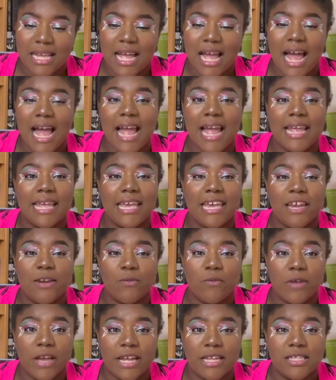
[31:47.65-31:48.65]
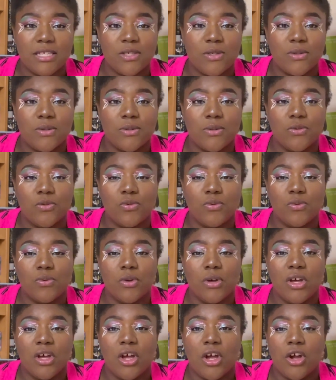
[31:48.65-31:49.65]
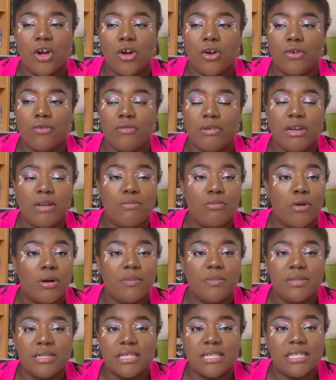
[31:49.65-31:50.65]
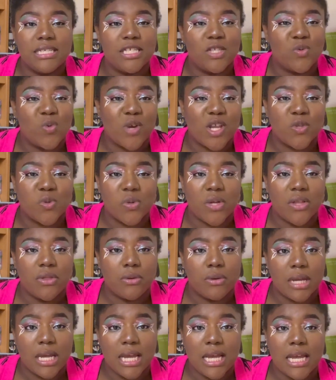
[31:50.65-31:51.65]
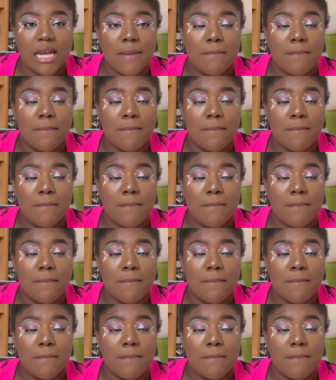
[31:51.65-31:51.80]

I can't wait to read more books in 2023.